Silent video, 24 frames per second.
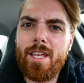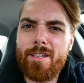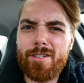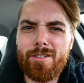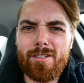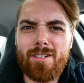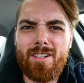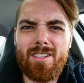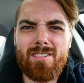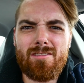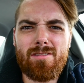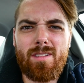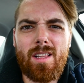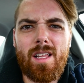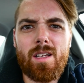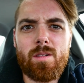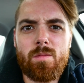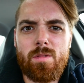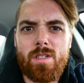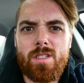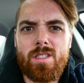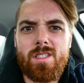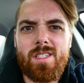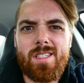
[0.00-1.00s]
yesterday's vlog
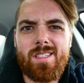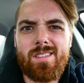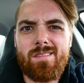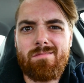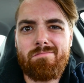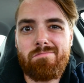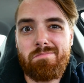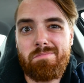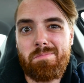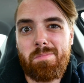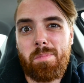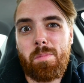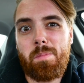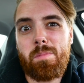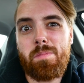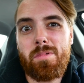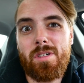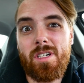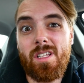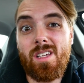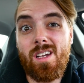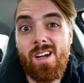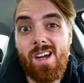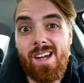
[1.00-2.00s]
was
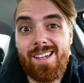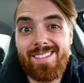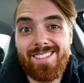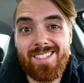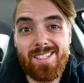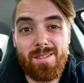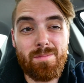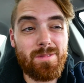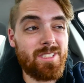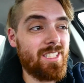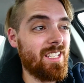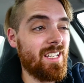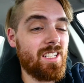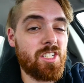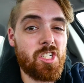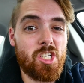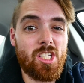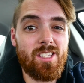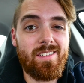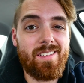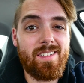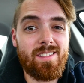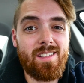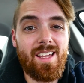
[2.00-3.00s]
pretty awesome. It's
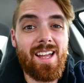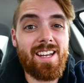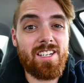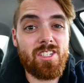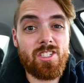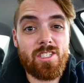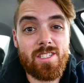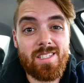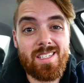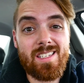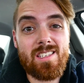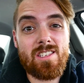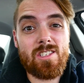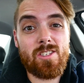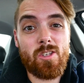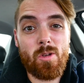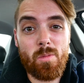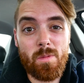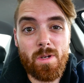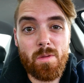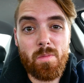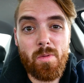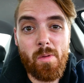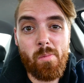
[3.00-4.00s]
actually, I just see so
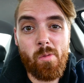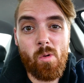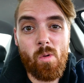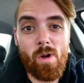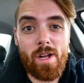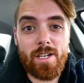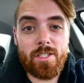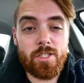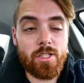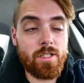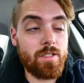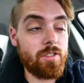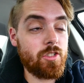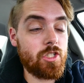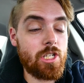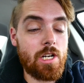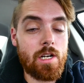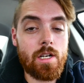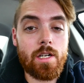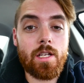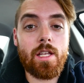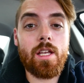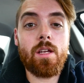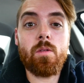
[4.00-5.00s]
many people watching and
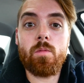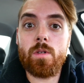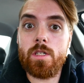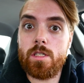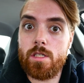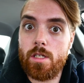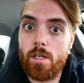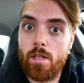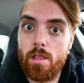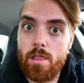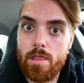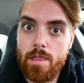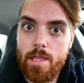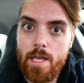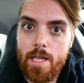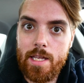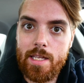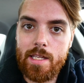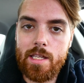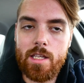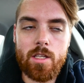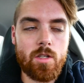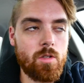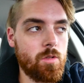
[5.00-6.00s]
sharing it, which
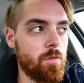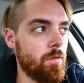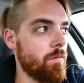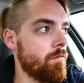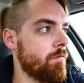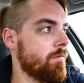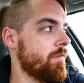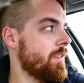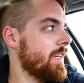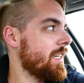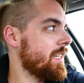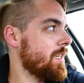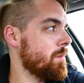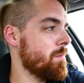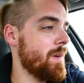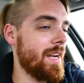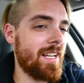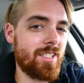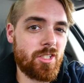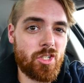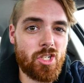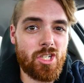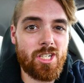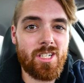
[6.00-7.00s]
thank you very
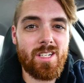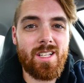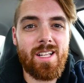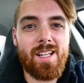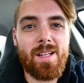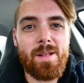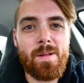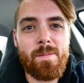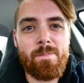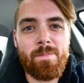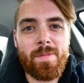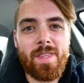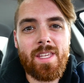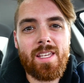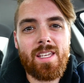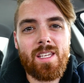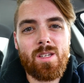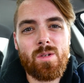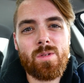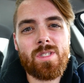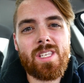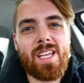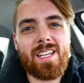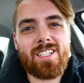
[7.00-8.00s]
much.
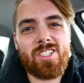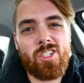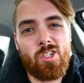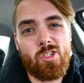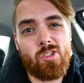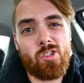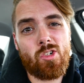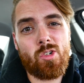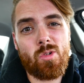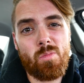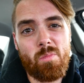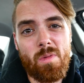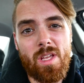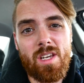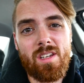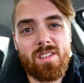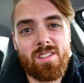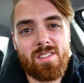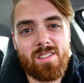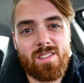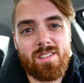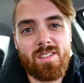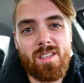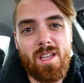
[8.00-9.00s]
It was actually a
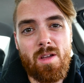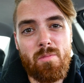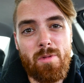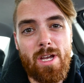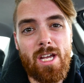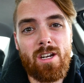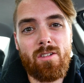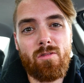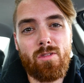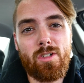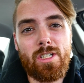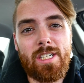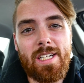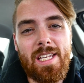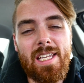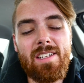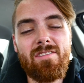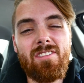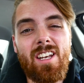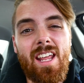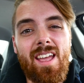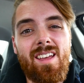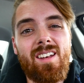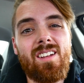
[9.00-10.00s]
tremendous amount of work.
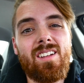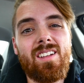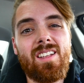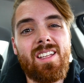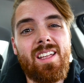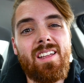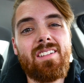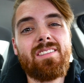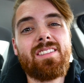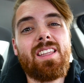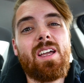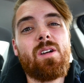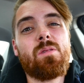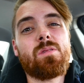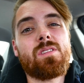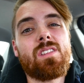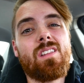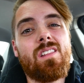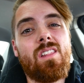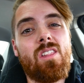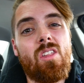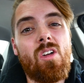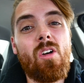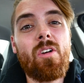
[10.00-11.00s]
Even editing it, that was
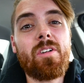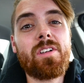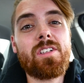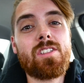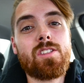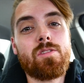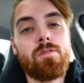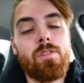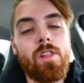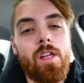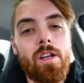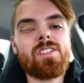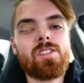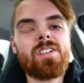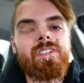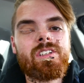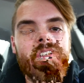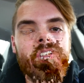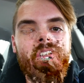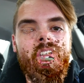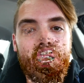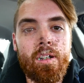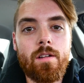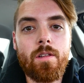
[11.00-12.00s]
the longest vlog I'd
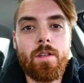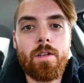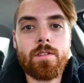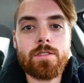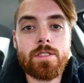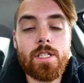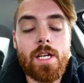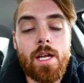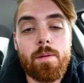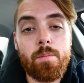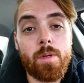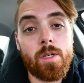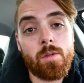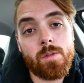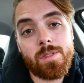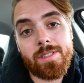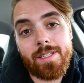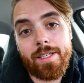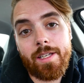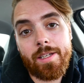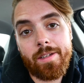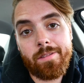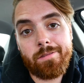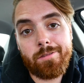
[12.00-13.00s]
have had in a long time, but it was
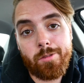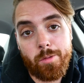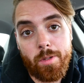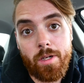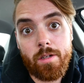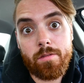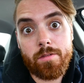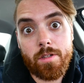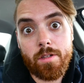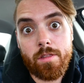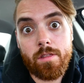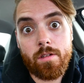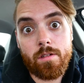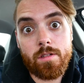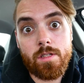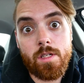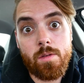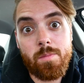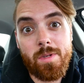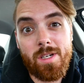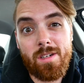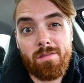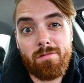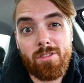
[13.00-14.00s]
like a 12 or
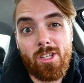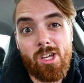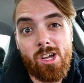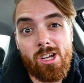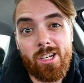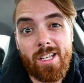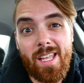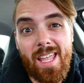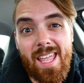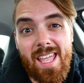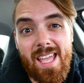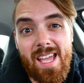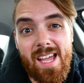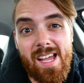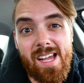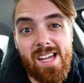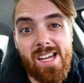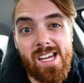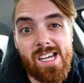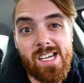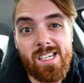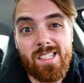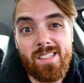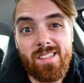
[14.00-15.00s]
13 minute vlog
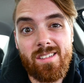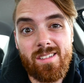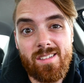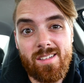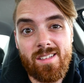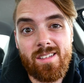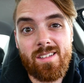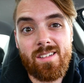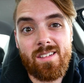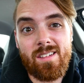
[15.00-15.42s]
and